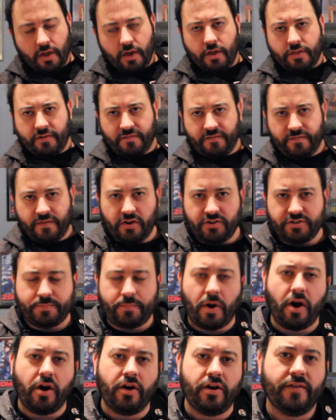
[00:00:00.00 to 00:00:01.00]
the first
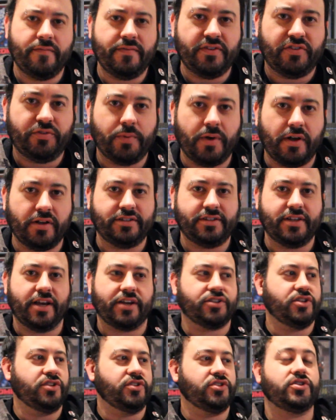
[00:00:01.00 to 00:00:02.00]
part of the swell
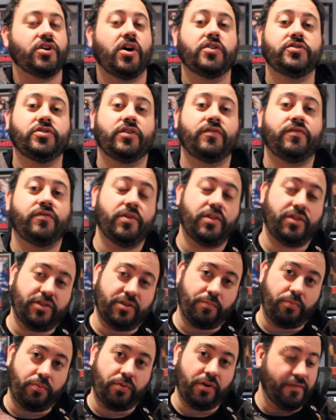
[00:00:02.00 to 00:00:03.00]
section starts off with the
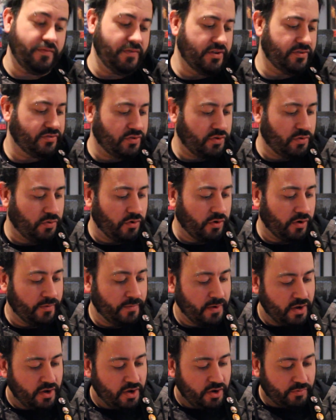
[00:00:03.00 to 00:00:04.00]
previous chord,
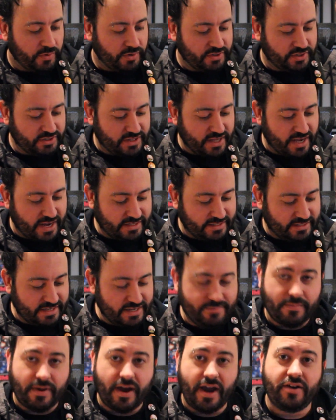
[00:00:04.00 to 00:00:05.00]
which is that
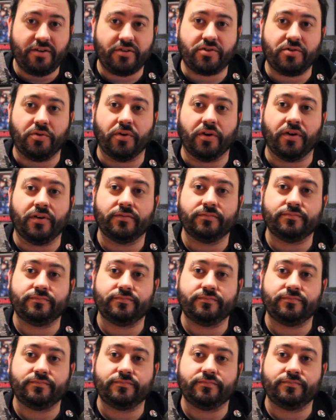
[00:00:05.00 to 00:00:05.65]
D minor chord.